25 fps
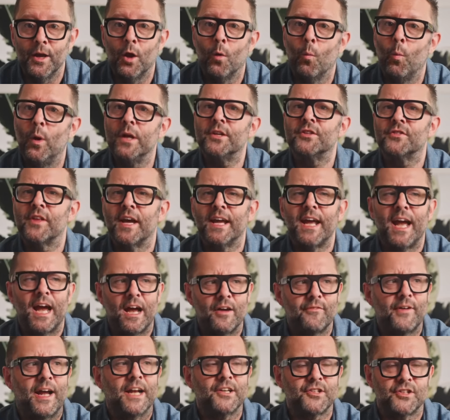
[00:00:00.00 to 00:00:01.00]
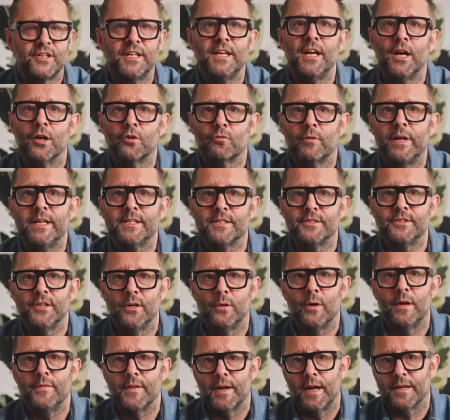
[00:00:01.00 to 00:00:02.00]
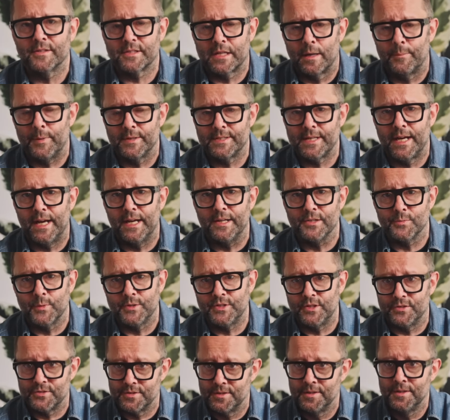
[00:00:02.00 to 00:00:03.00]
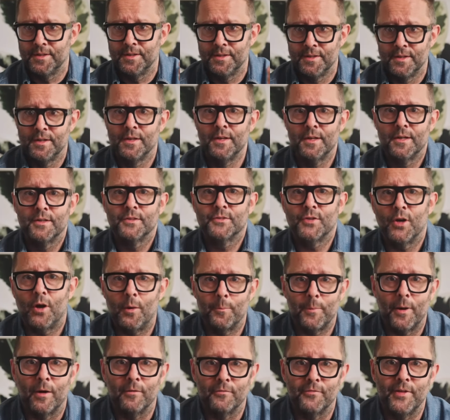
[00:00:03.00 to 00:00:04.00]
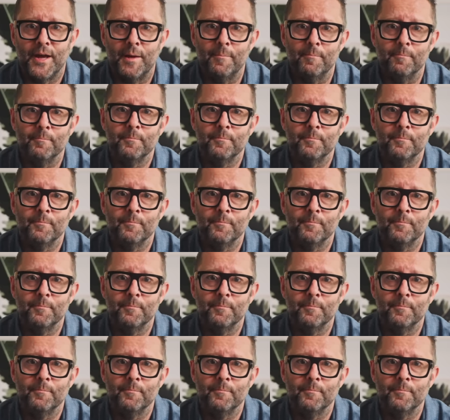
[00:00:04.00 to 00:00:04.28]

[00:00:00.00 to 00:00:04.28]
which they have actually agreed to do in the last couple of days, which is top of them.